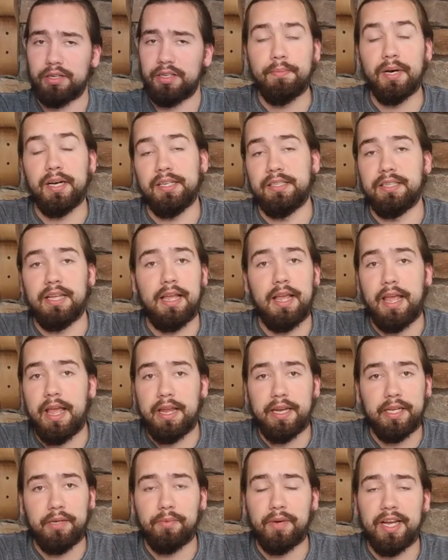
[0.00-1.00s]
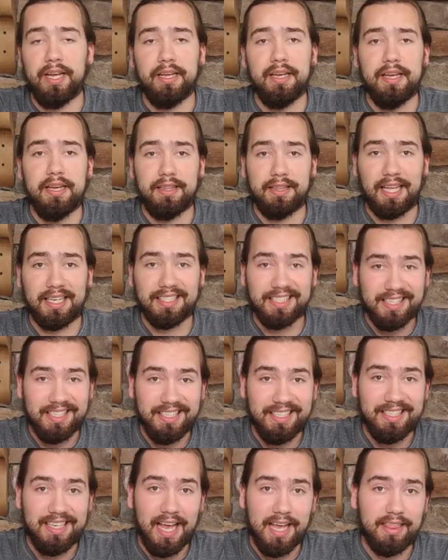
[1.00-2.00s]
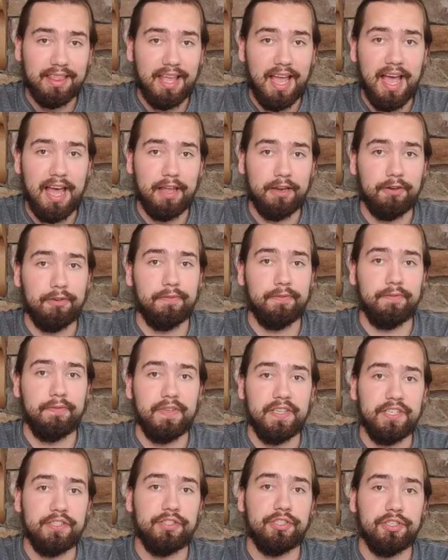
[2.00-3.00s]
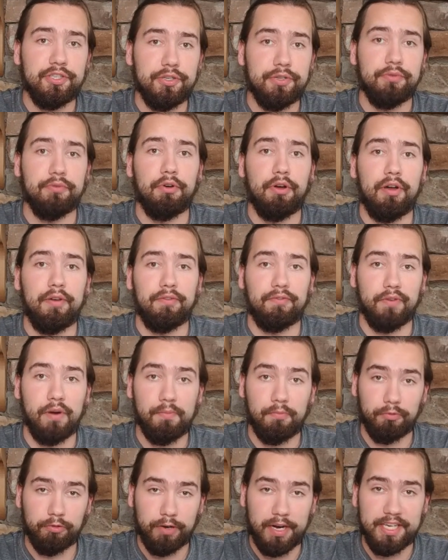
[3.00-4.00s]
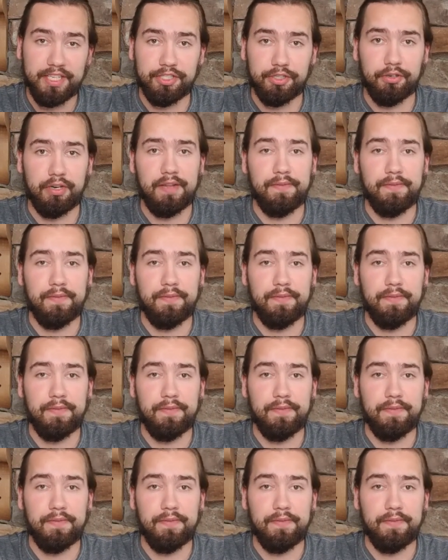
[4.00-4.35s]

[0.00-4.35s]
But anyway, that's the Death Adder V2 from Razer.